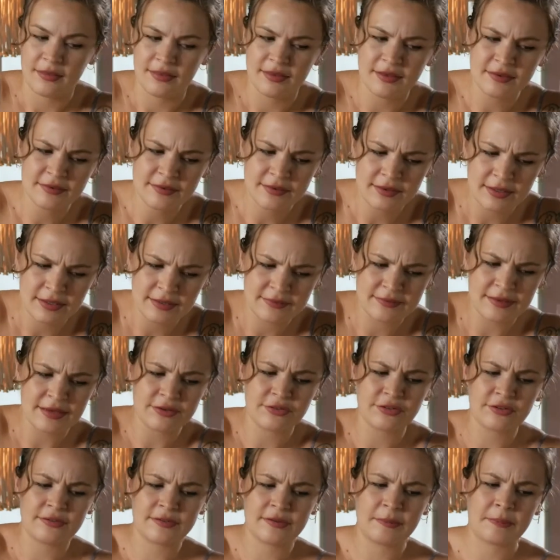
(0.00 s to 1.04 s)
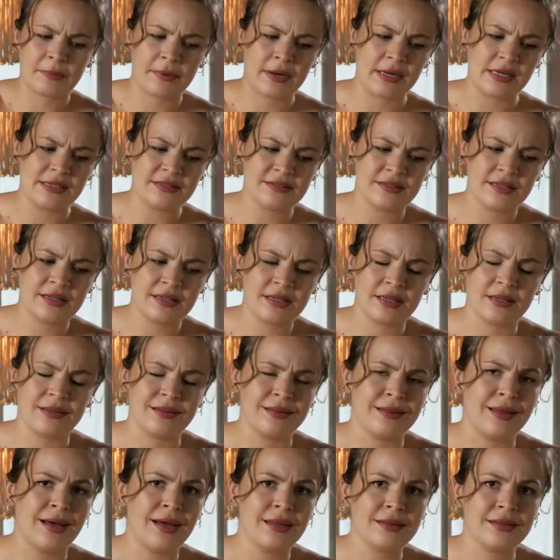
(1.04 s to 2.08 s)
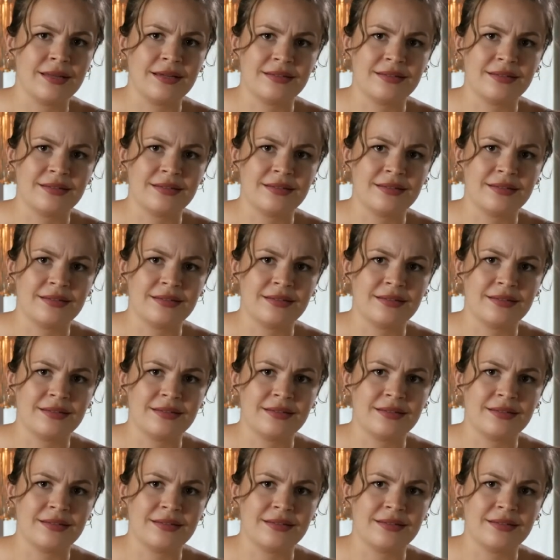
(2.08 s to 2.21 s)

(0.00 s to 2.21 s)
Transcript: This clay is actually surprisingly a lot